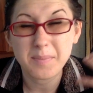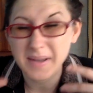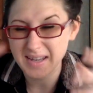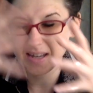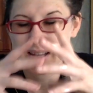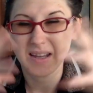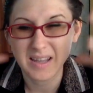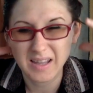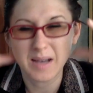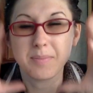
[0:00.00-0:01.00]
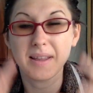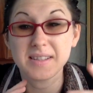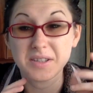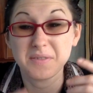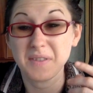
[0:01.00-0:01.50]
I'll pick a
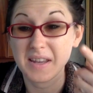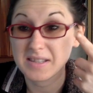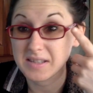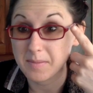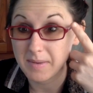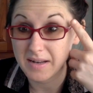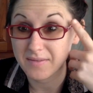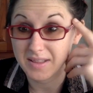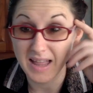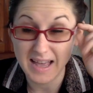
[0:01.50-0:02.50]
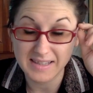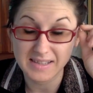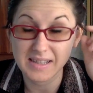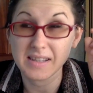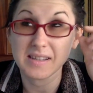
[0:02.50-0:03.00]
place on the face, they might have
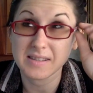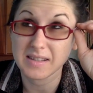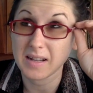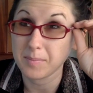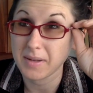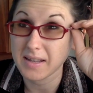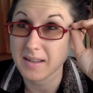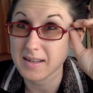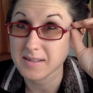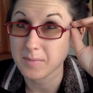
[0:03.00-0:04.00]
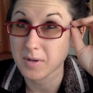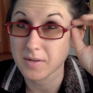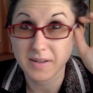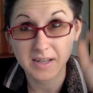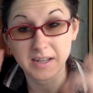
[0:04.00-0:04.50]
glasses, and I'll pick like somewhere
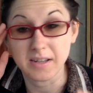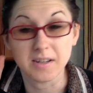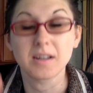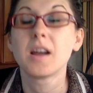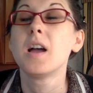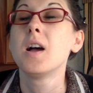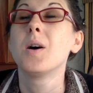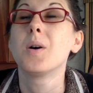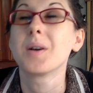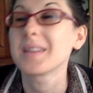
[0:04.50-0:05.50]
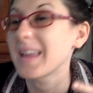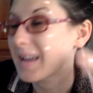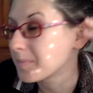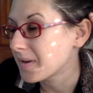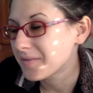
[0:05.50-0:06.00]
over here, or like
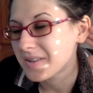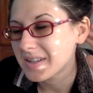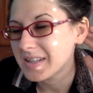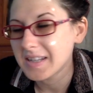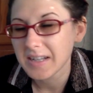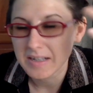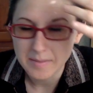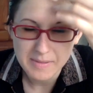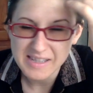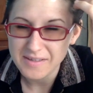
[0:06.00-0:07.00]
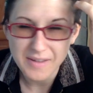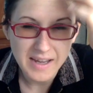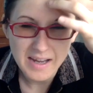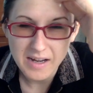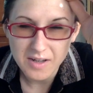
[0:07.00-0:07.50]
above their ear, a piece of
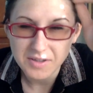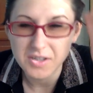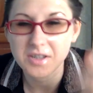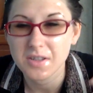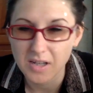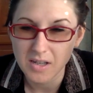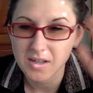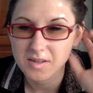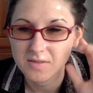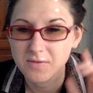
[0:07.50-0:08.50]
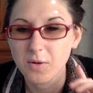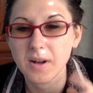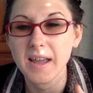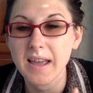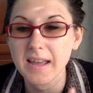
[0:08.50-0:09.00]
hair on their uh,
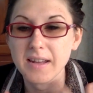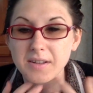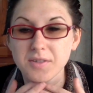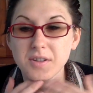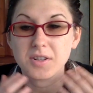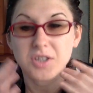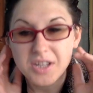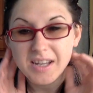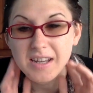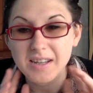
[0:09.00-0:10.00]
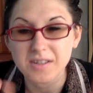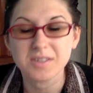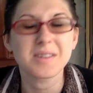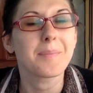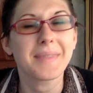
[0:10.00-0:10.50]
forehead, or their chin, or
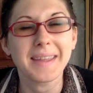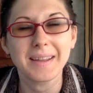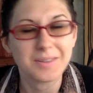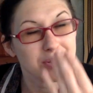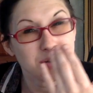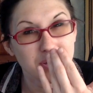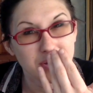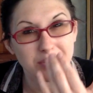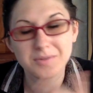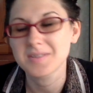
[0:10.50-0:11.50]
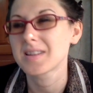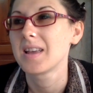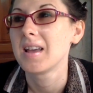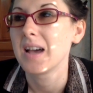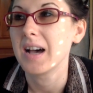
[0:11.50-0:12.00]
something, or their nose.
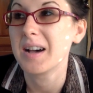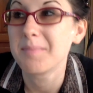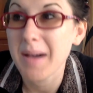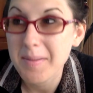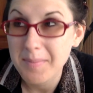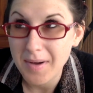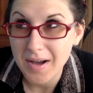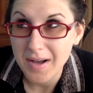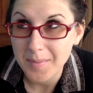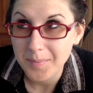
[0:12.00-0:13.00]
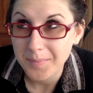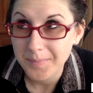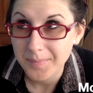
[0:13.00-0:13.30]
Uh, my mom,